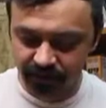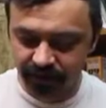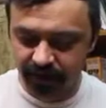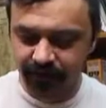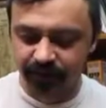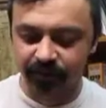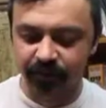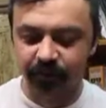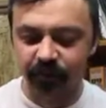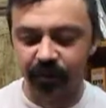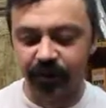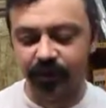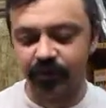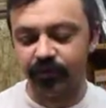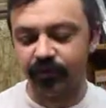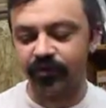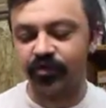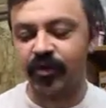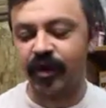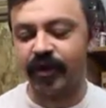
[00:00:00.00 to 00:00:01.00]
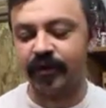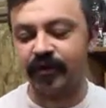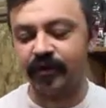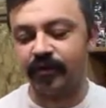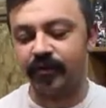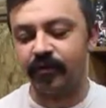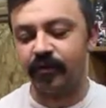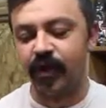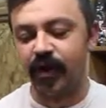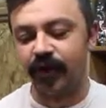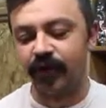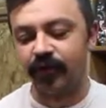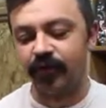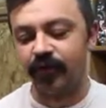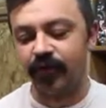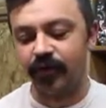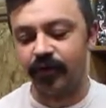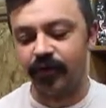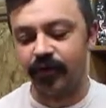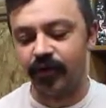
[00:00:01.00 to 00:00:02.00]
to have this blade retracted back
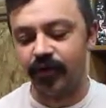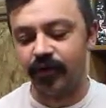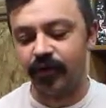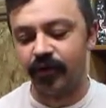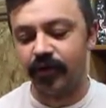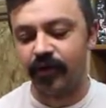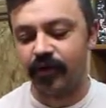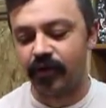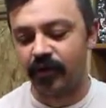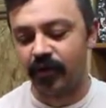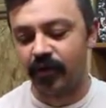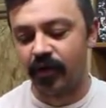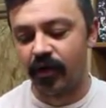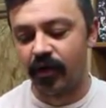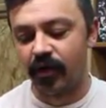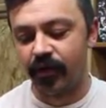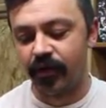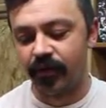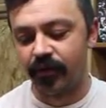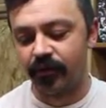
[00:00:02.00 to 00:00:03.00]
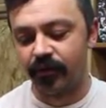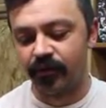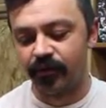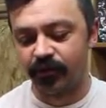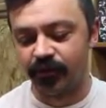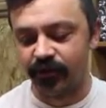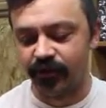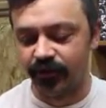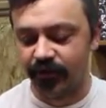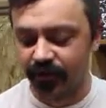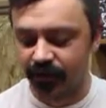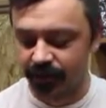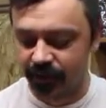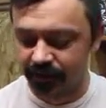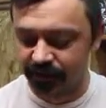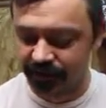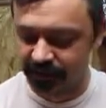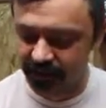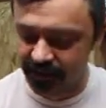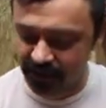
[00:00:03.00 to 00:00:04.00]
further, so just a little bit
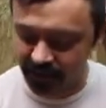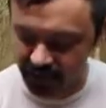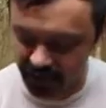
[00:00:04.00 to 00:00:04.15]
sticking